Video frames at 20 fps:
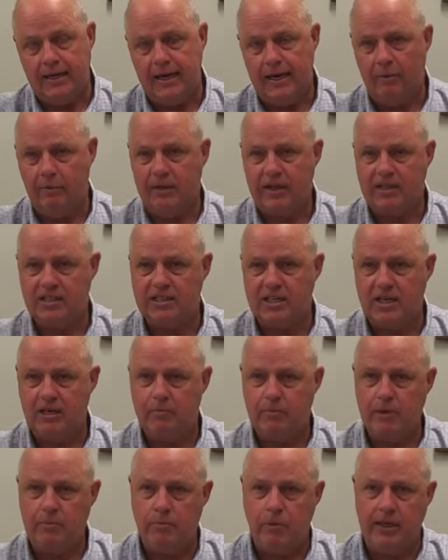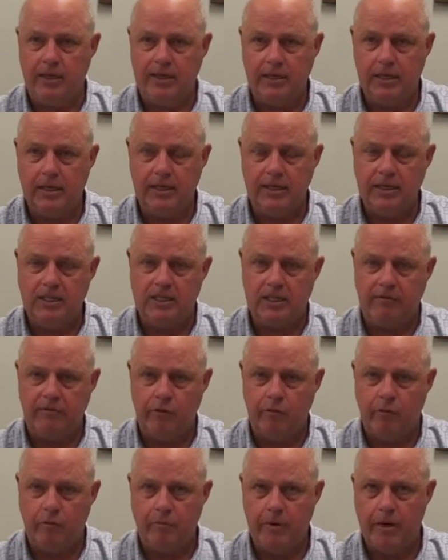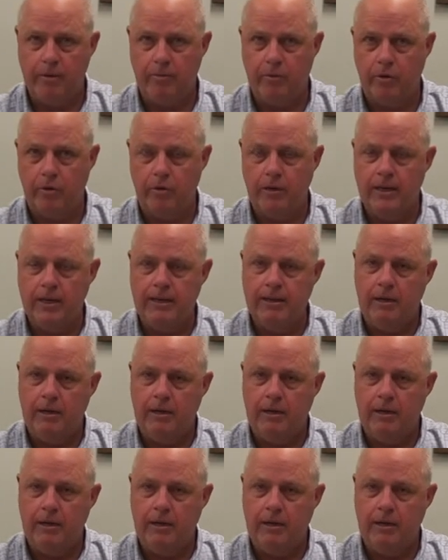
And when that cell membrane leaks, if you remember,